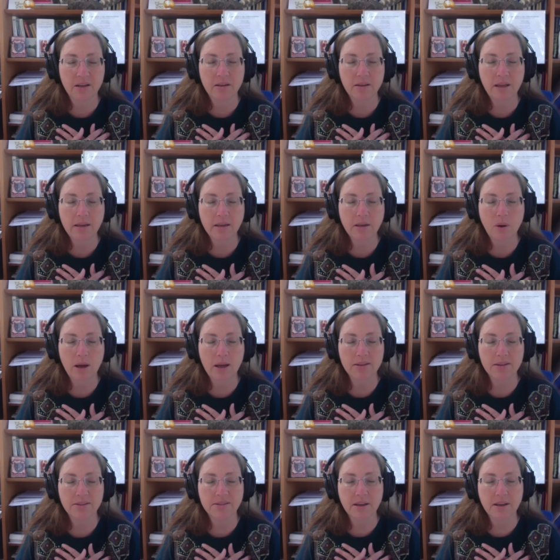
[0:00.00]
Thank you, high
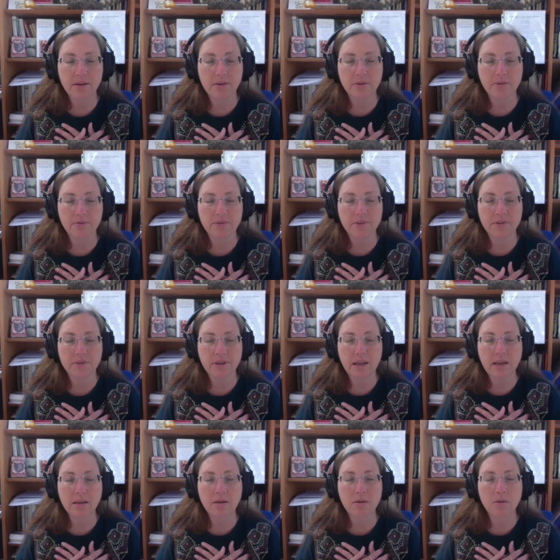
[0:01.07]
selves.
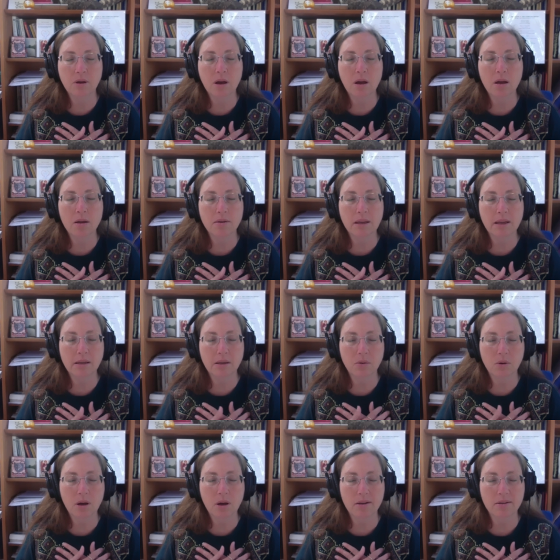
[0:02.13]
Thank you, God. Thank you,
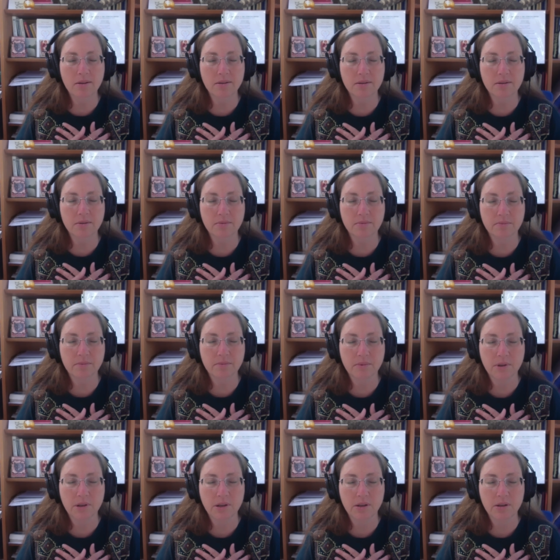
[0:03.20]
Goddess.
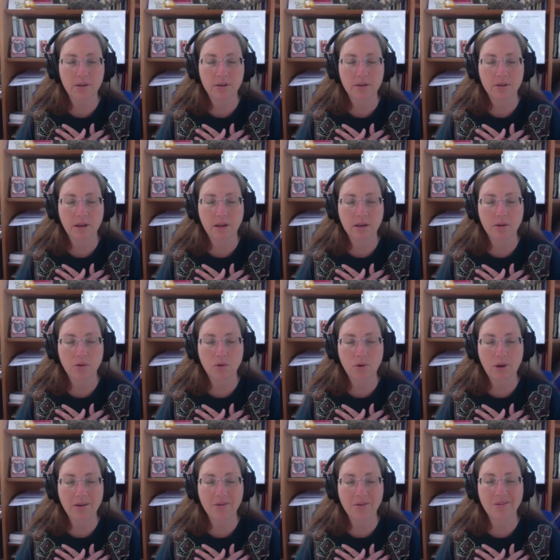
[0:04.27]
Thank you,
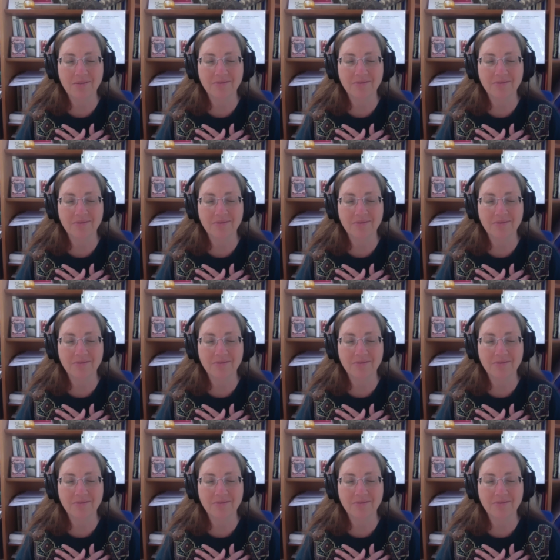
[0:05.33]
Creator.